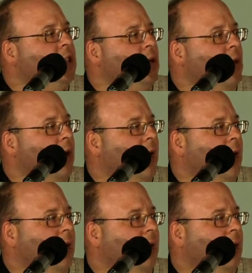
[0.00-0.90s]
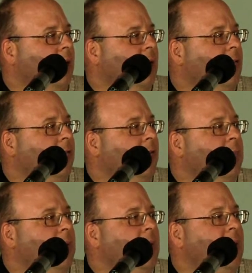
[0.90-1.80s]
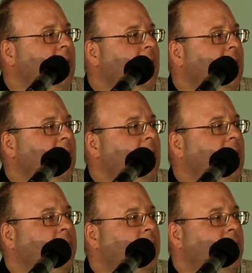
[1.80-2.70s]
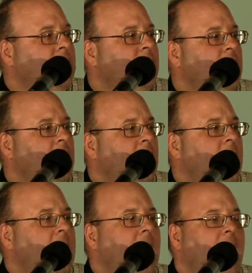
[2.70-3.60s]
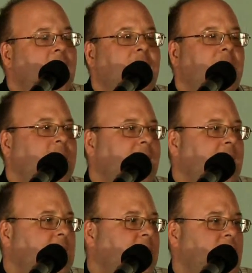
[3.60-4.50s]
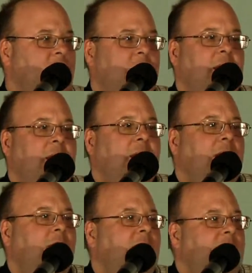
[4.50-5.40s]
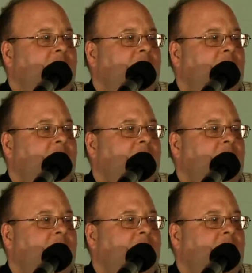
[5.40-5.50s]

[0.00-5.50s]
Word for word: joy for me in the priesthood. Yeah, there are days where, you know, you